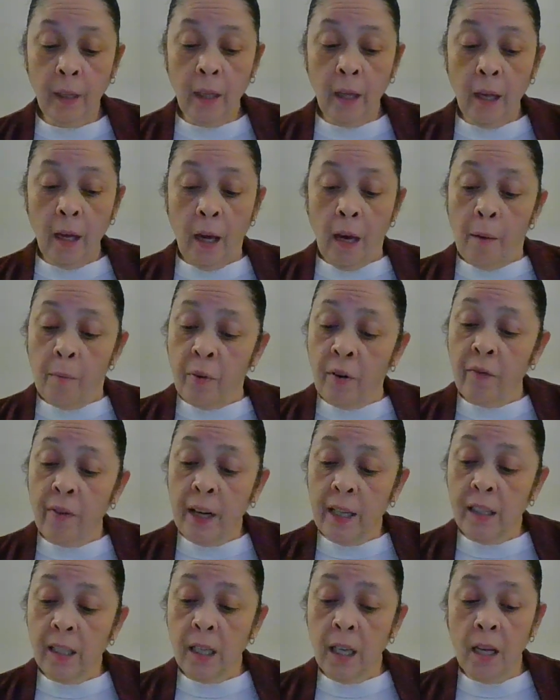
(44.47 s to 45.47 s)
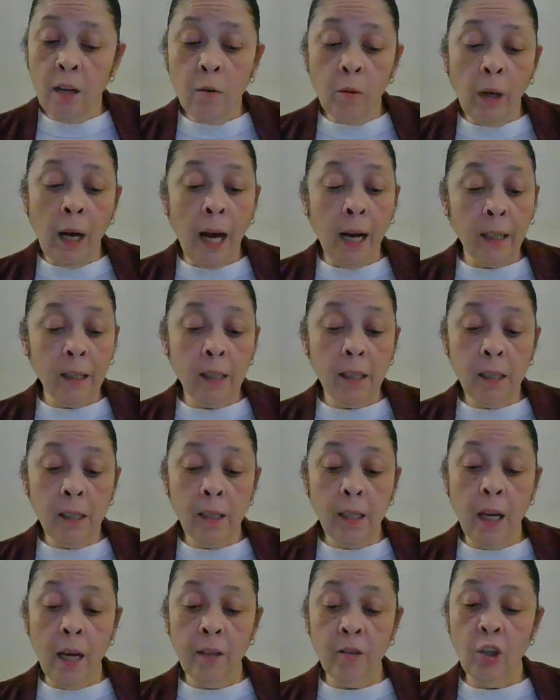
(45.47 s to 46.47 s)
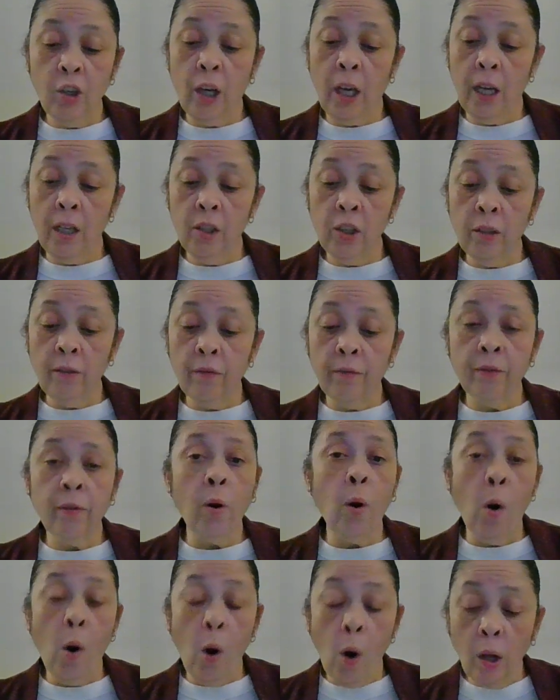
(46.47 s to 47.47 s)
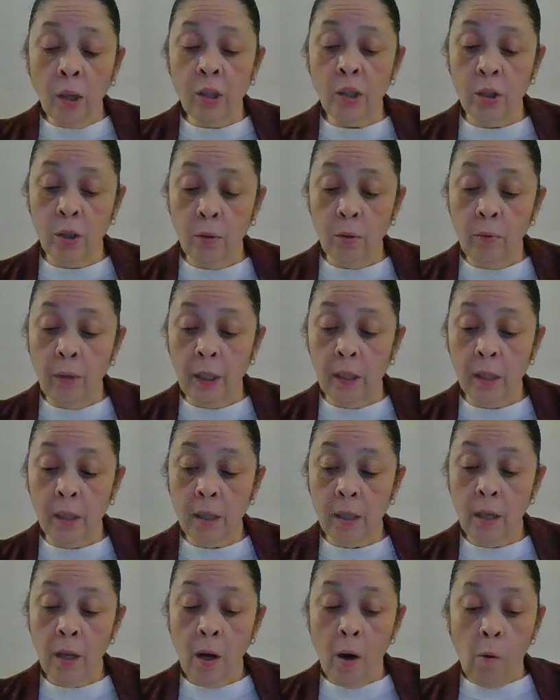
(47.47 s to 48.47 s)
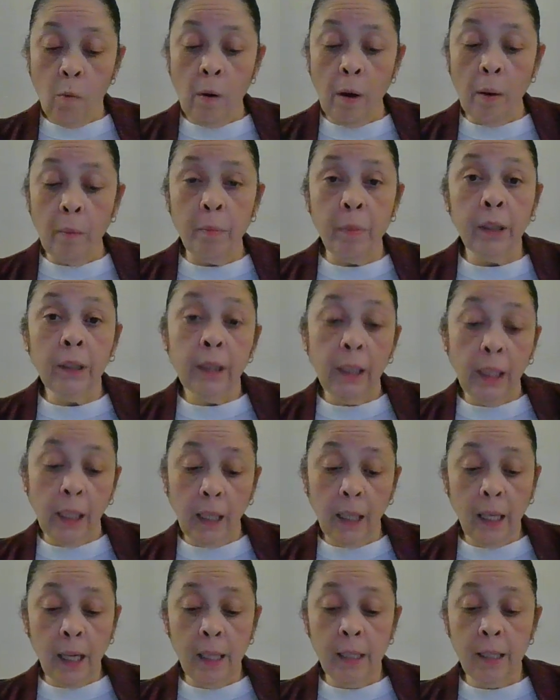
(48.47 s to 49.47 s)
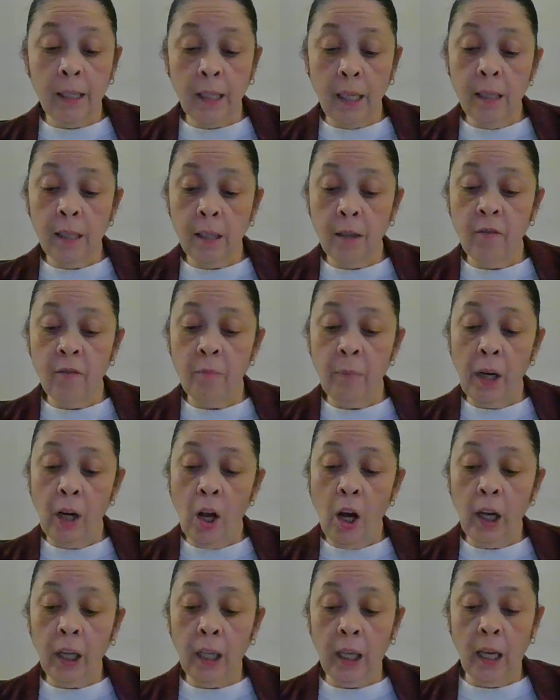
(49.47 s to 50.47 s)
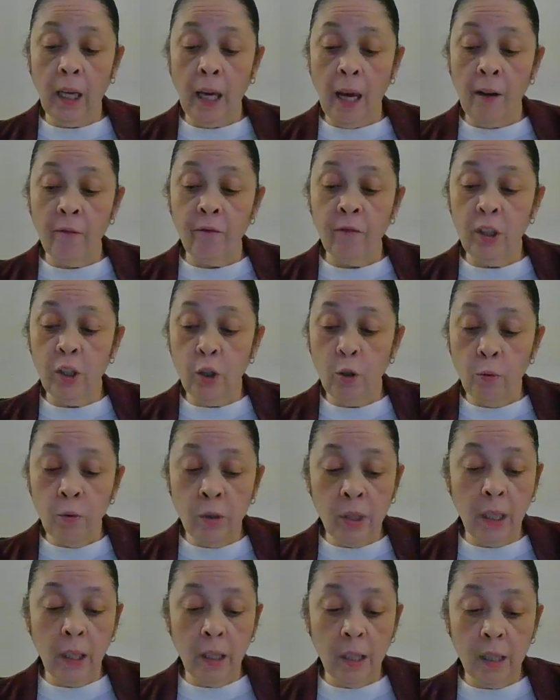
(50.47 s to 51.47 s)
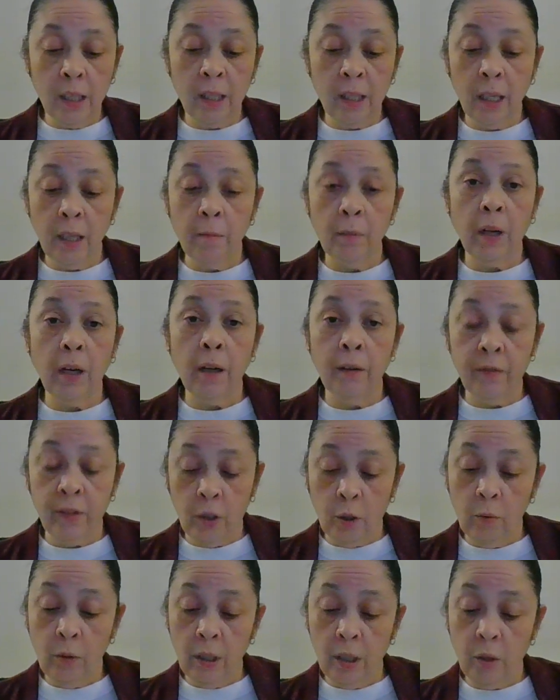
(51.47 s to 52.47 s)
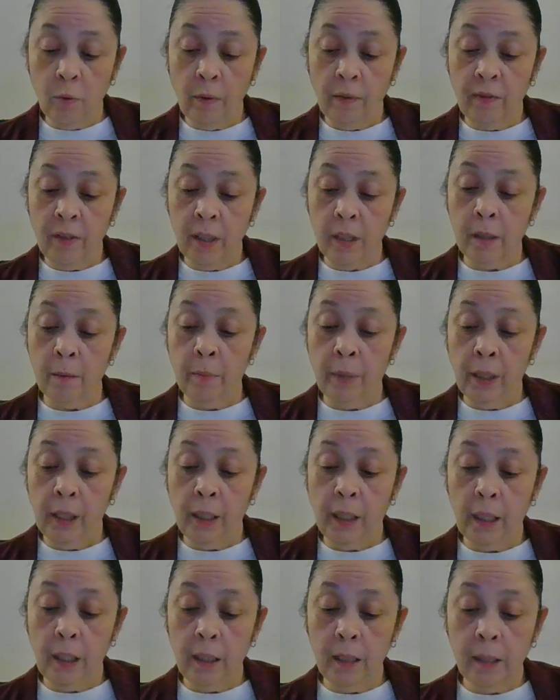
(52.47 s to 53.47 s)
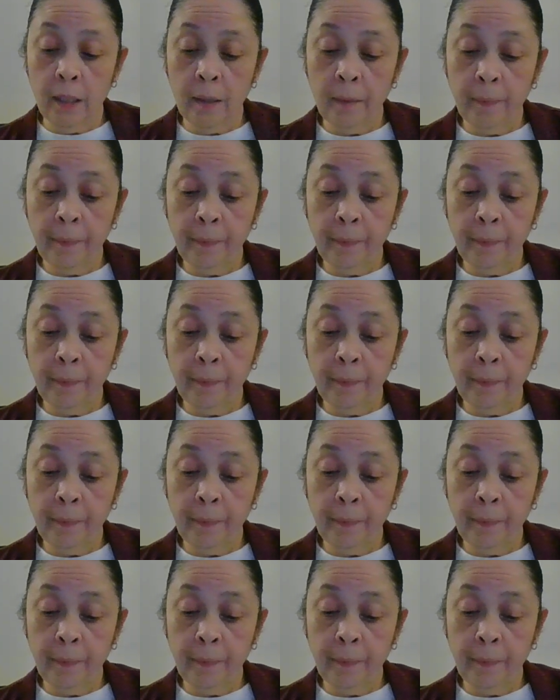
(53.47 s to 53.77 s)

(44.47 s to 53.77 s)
It provides equal access to education for all students while building a sense of belonging and reducing the stigma of students with disabilities.